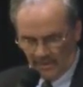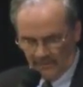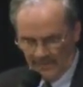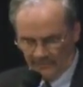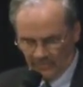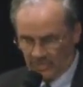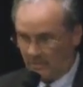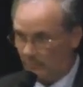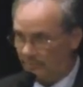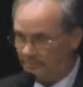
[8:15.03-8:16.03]
Commander
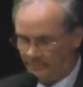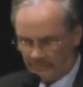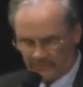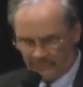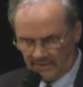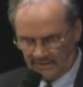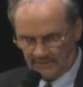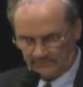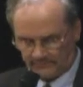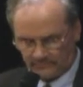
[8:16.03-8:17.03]
Chuck Wooden is here
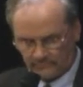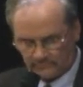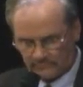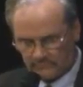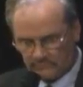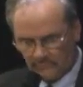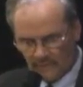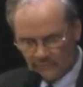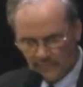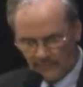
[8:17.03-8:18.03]
tonight
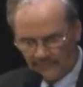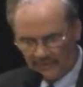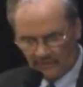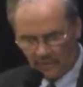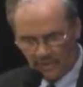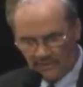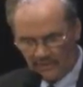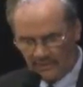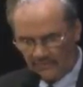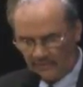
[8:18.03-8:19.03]
to represent a long
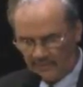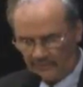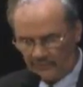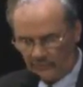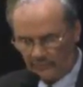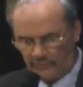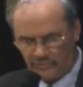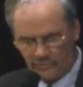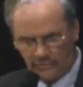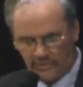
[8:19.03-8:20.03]
line of commanders who have
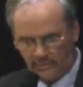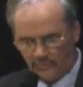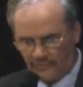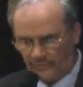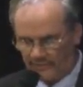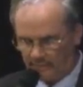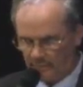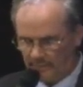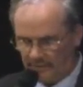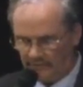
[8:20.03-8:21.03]
ensured that the Bristol name
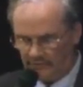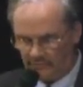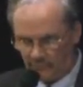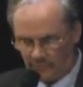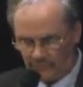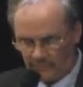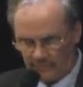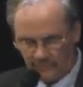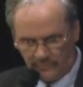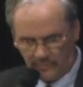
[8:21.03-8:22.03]
remains in the forefront
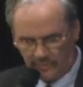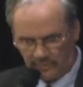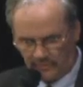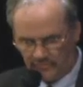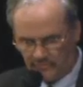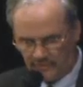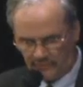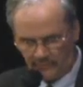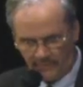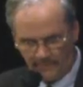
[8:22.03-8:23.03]
of the American Legion
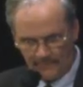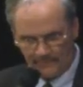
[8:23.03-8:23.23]
baseball.